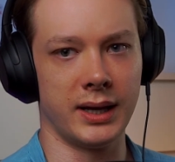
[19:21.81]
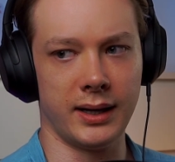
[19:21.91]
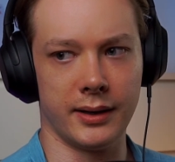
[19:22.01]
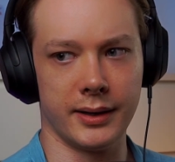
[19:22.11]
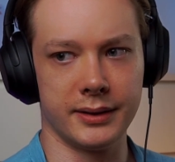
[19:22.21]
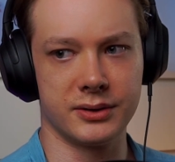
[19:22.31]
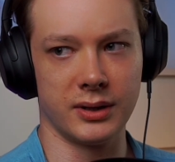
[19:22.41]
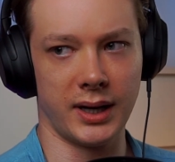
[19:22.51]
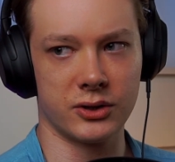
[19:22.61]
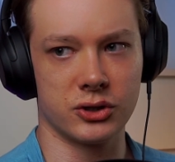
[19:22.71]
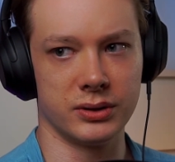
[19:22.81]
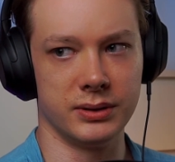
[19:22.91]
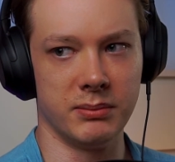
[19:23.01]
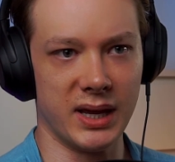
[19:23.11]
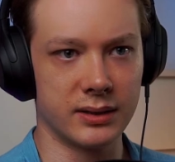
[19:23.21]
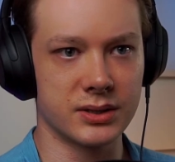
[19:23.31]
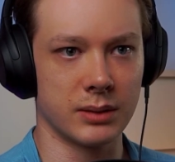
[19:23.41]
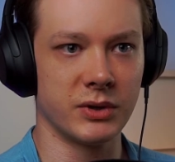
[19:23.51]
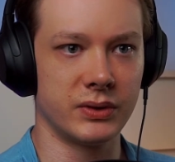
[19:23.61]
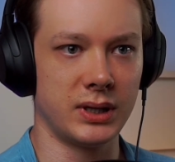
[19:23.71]
AI to actually make some
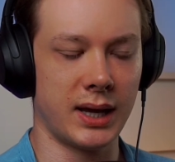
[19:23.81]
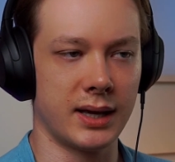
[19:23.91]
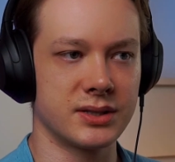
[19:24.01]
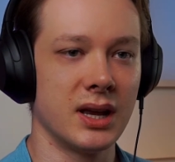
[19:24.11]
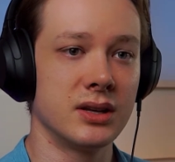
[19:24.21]
of the ads.